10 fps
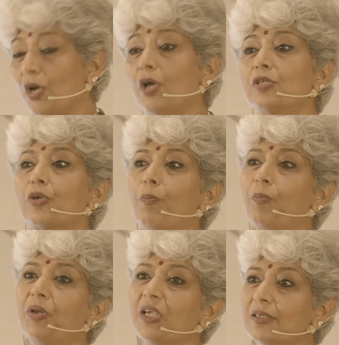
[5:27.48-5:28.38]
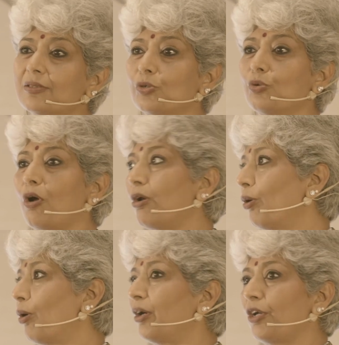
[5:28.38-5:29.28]
So please do not
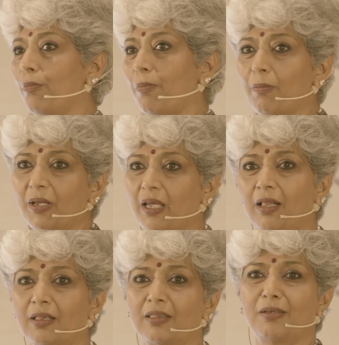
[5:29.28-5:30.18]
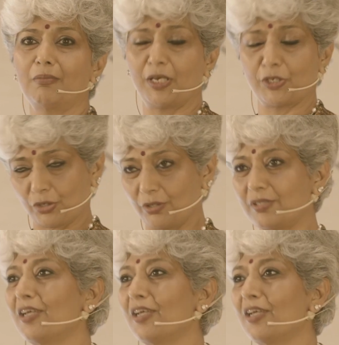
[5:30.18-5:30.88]
lower your public health measures.